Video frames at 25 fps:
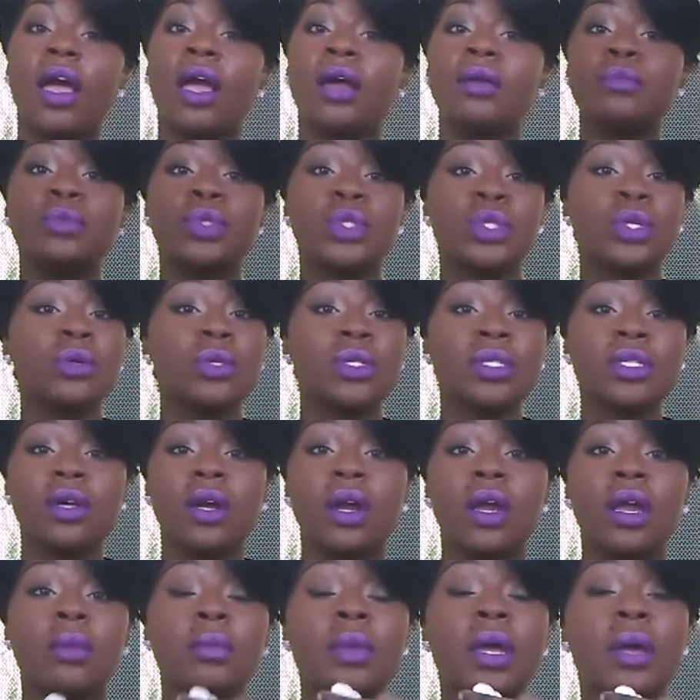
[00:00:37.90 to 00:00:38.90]
I'm so
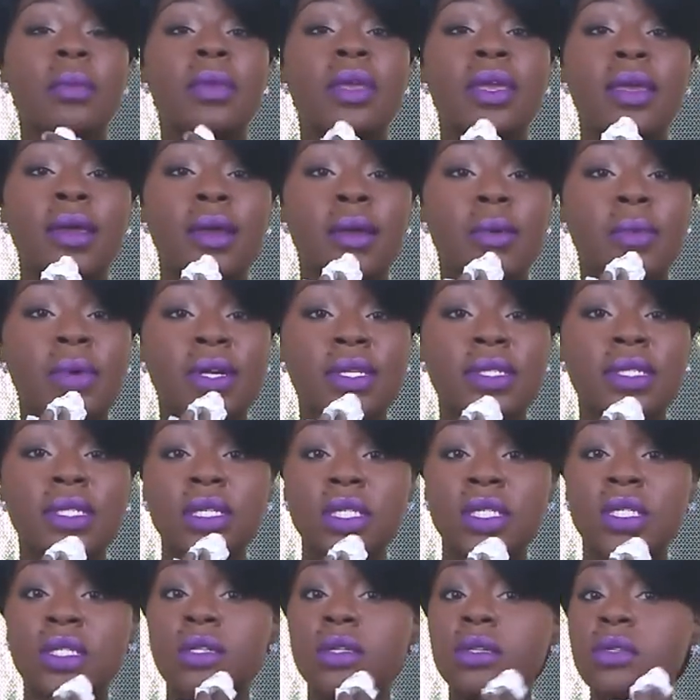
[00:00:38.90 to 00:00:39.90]
sorry I'm coming here with a
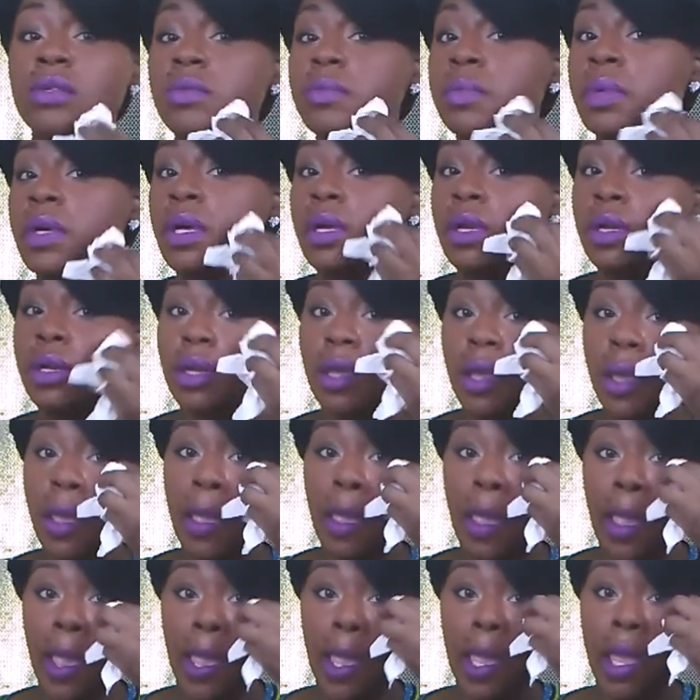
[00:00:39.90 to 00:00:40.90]
tissue, but
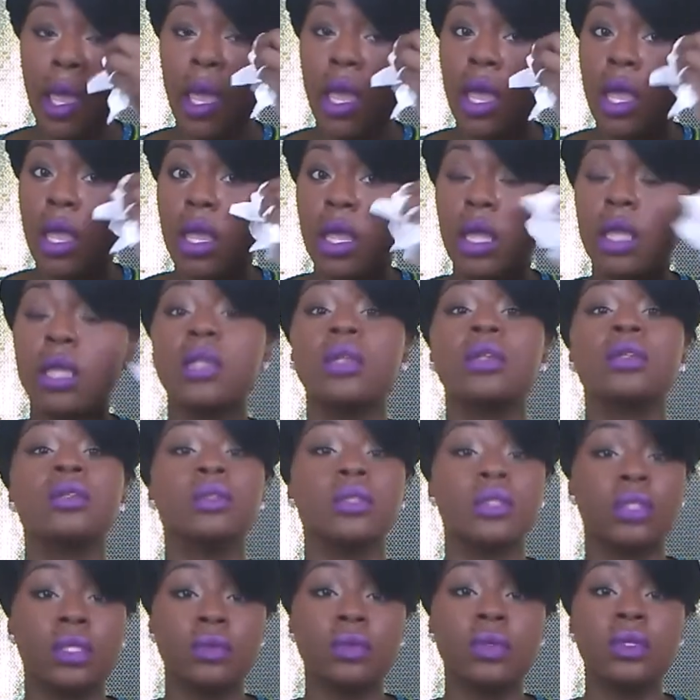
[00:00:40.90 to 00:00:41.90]

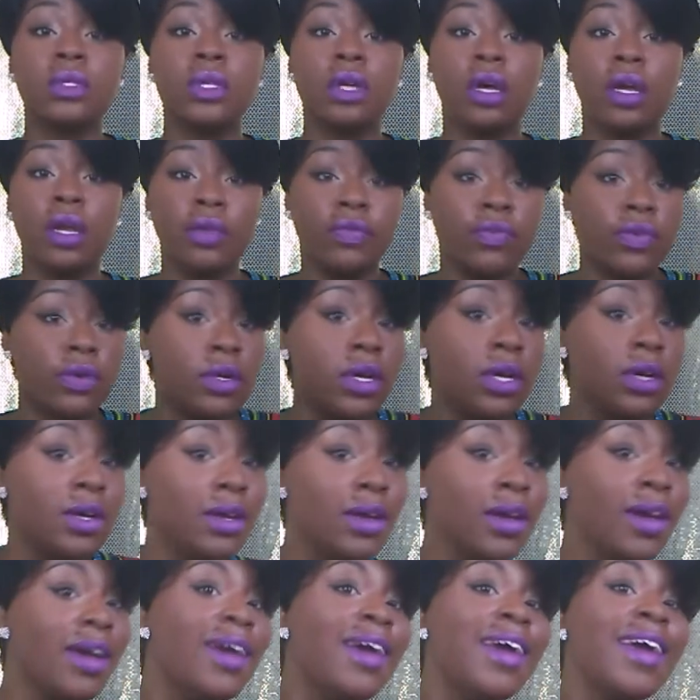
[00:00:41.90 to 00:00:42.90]
this is real life.
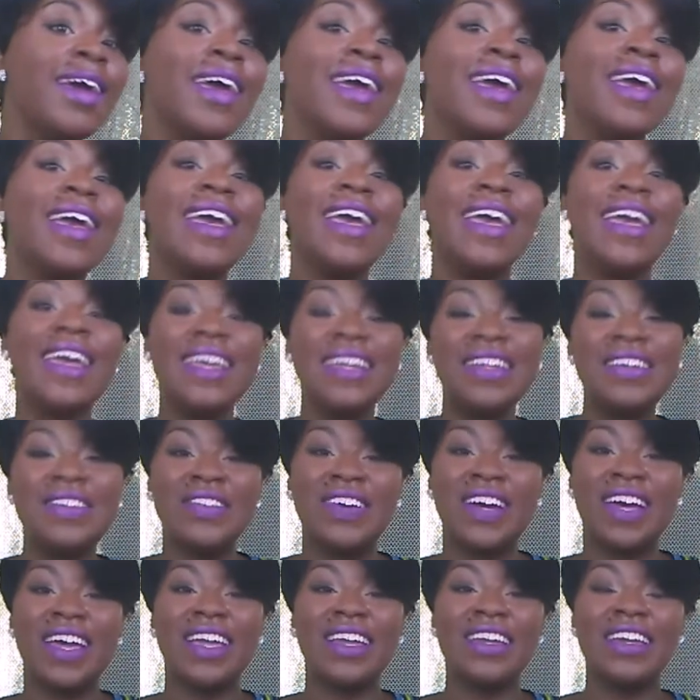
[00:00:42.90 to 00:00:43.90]

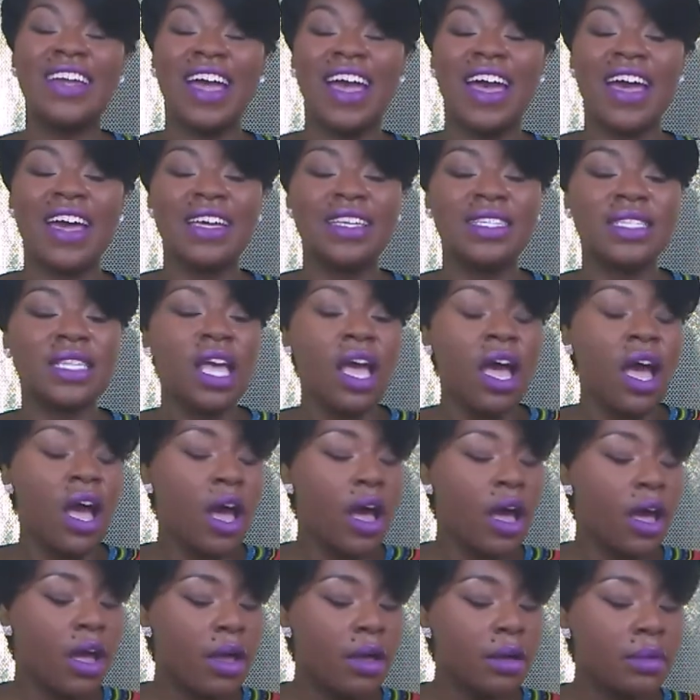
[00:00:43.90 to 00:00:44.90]
Anyway, you guys,
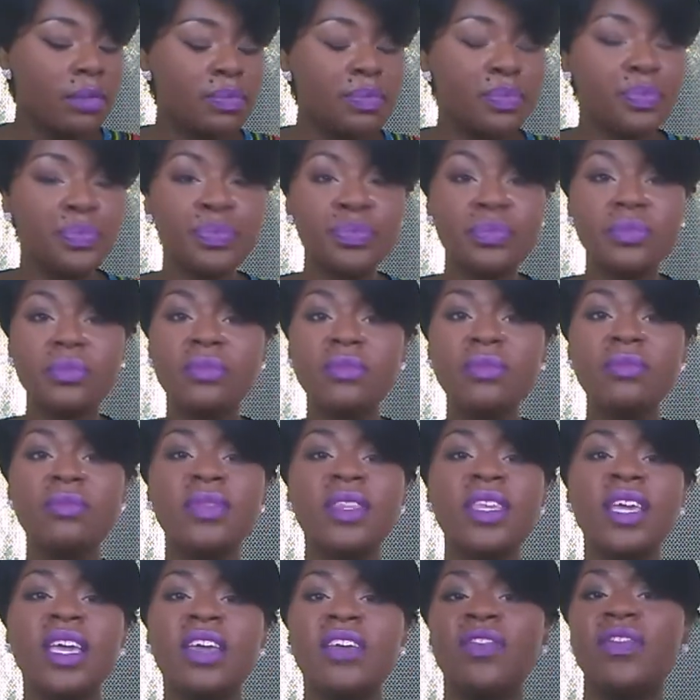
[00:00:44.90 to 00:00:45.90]

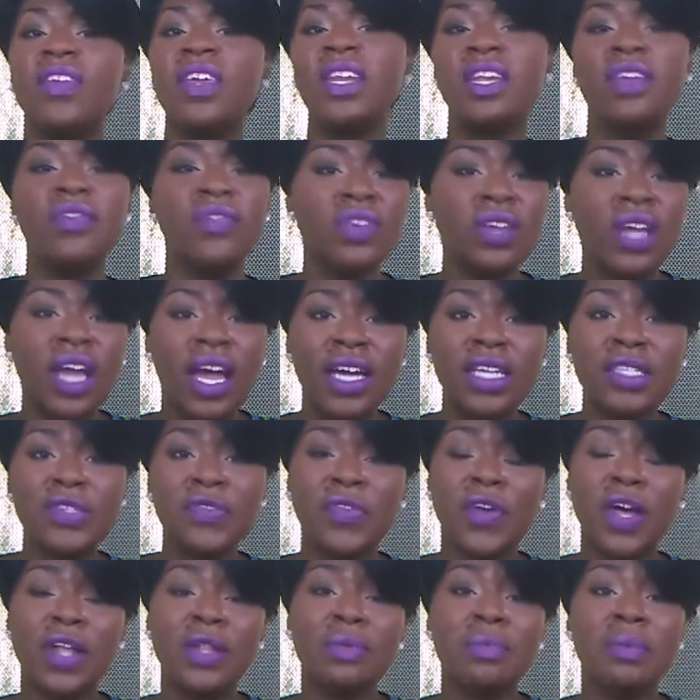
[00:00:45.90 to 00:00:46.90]
if any of you
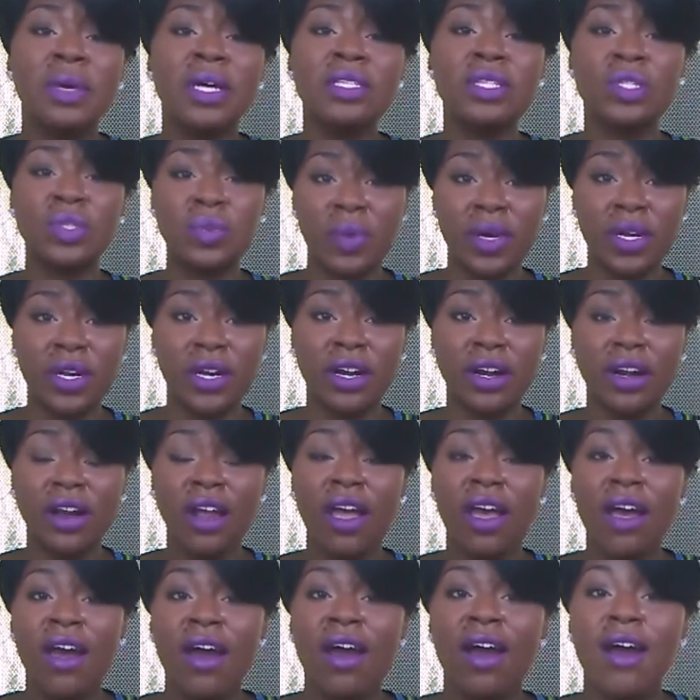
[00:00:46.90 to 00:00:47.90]
guys follow my
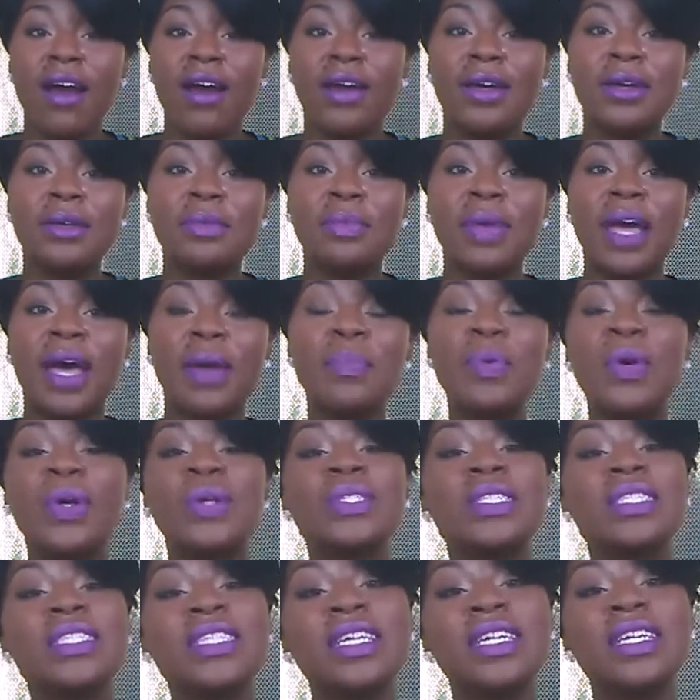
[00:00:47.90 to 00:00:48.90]
Twitter, I
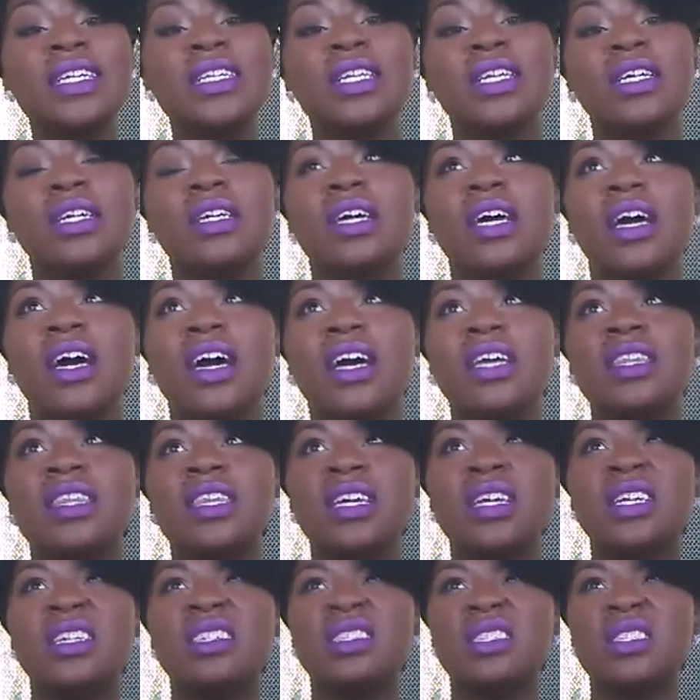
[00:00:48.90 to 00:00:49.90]
posted, I
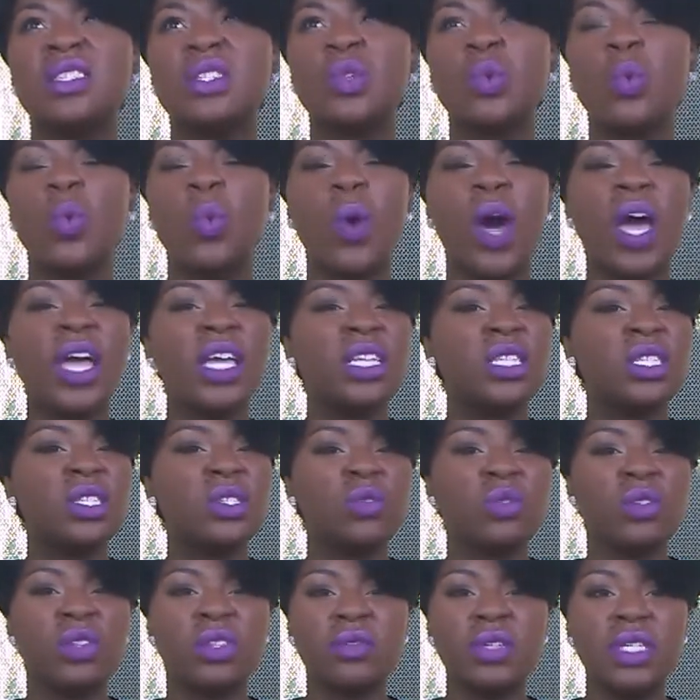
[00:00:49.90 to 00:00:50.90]
think,
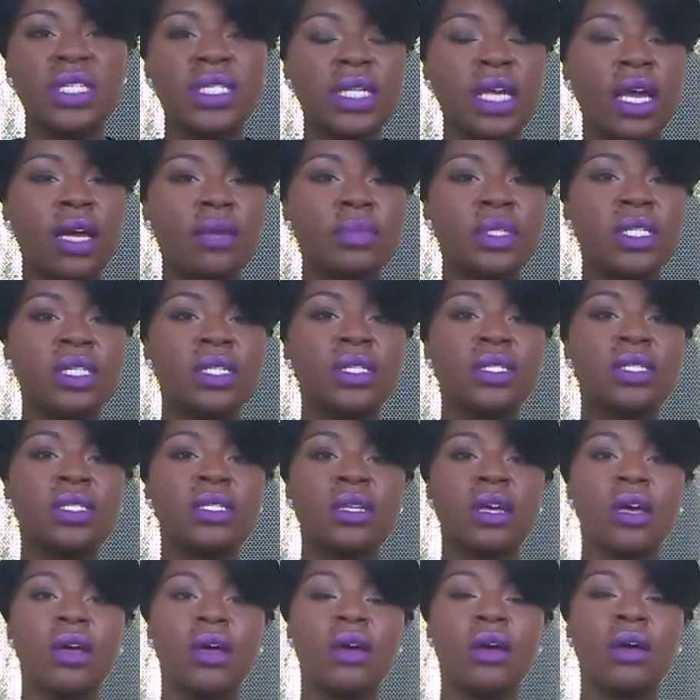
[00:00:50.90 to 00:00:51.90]
twice or three times
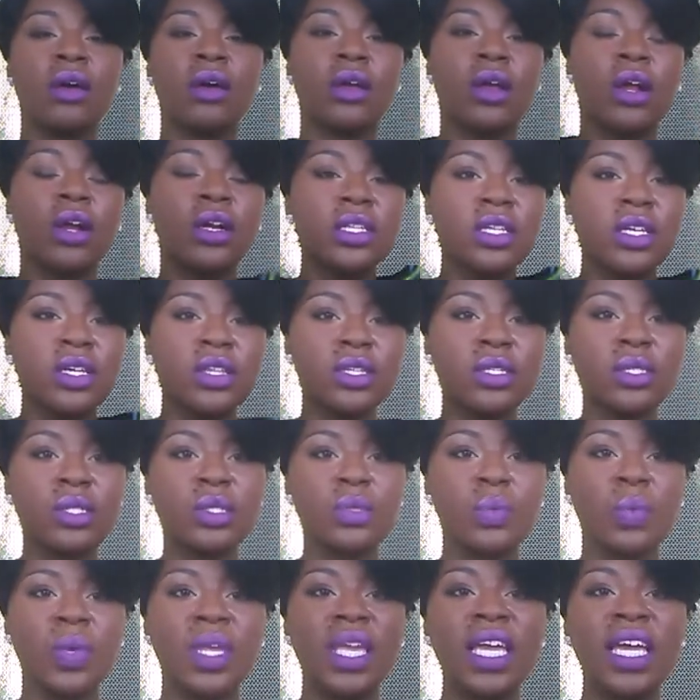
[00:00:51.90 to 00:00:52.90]
this earlier
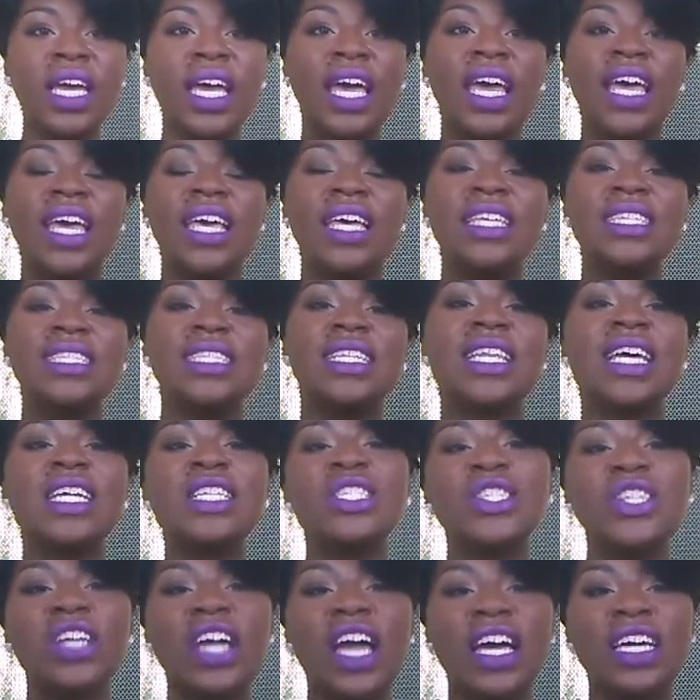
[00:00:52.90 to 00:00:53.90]
this week to
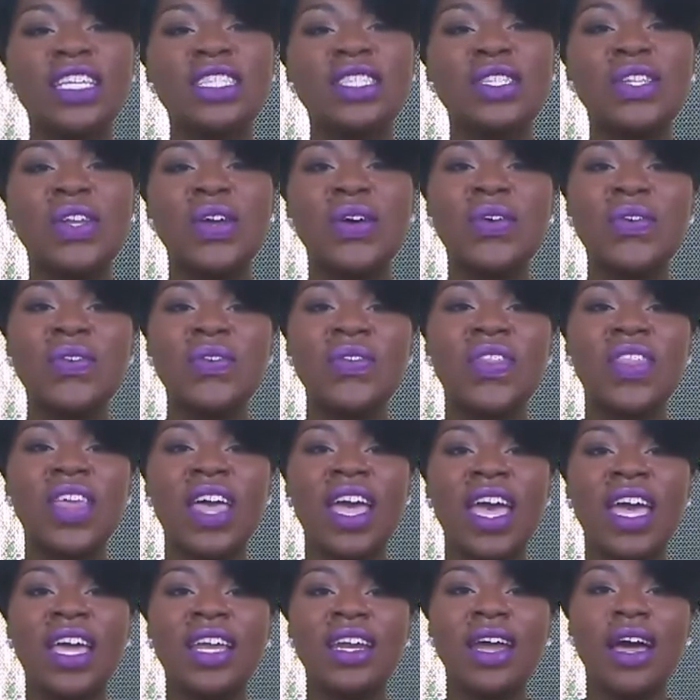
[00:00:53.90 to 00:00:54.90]
let you guys know
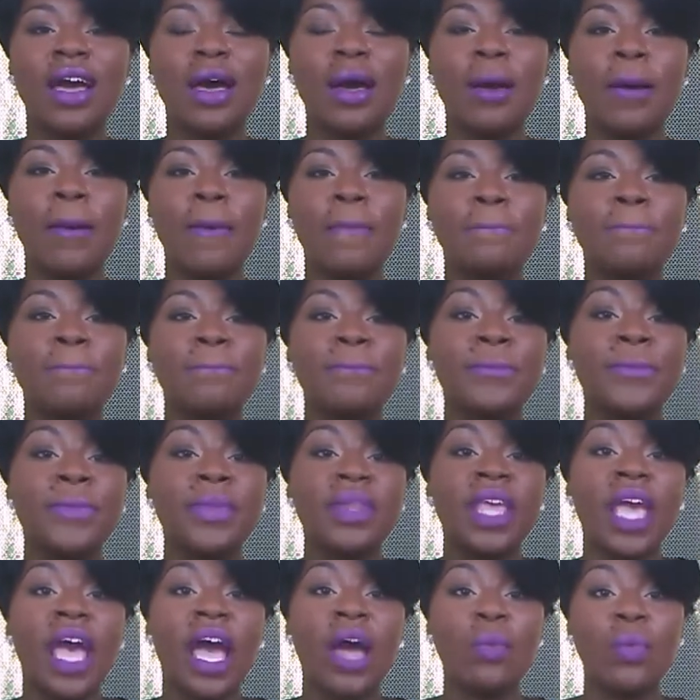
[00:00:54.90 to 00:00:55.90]
that
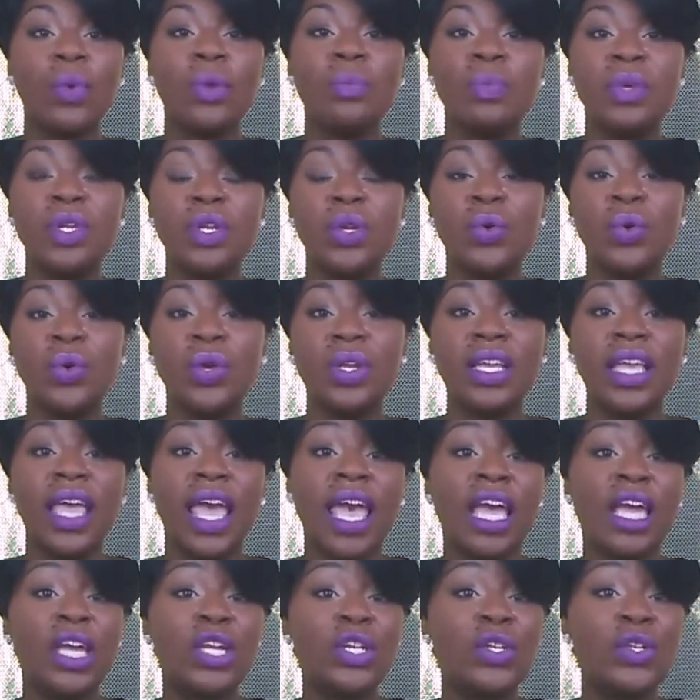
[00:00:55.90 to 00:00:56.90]
I would be doing
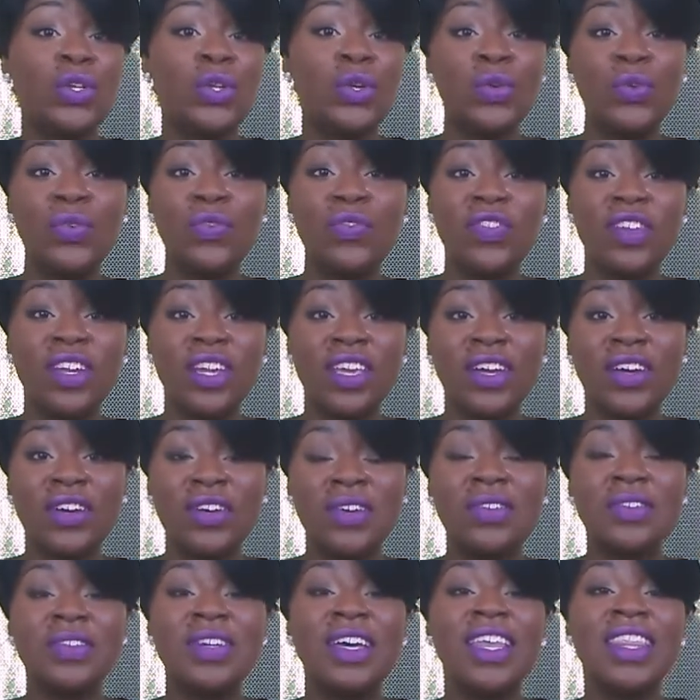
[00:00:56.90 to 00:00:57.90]
a new
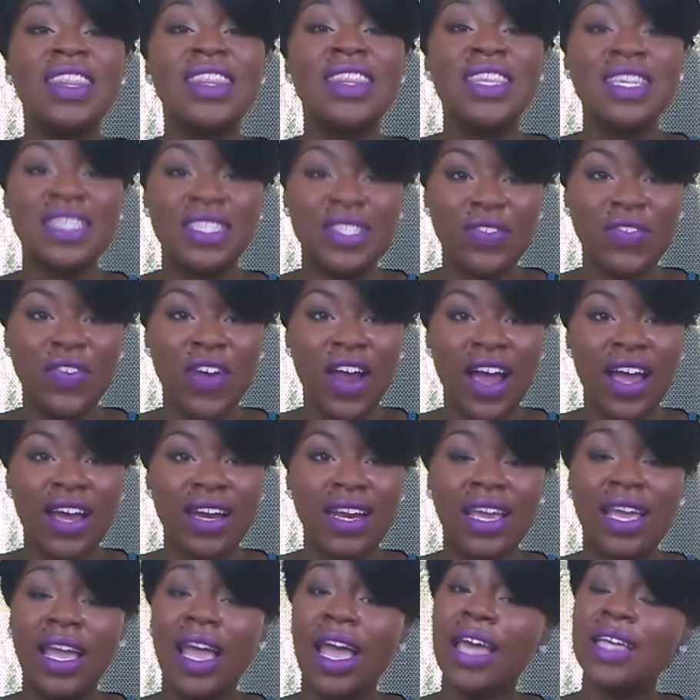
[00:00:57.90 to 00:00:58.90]
video this
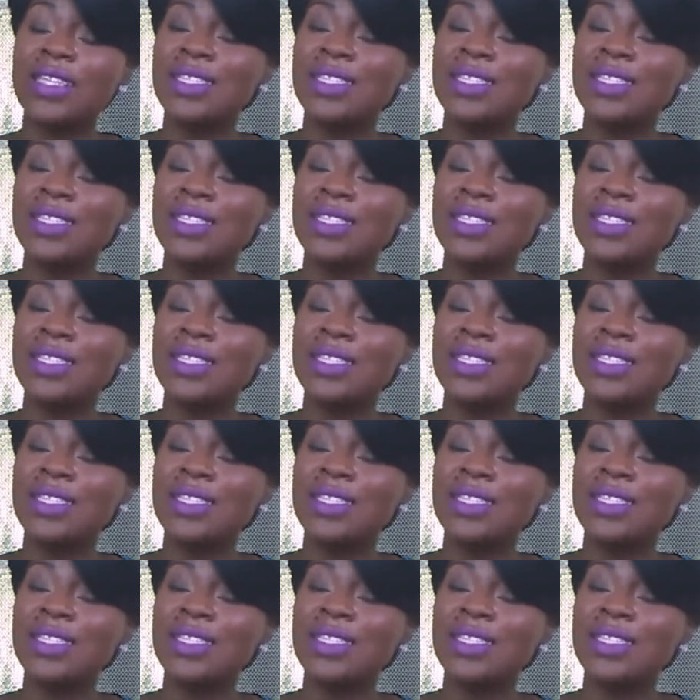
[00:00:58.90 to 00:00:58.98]
Friday.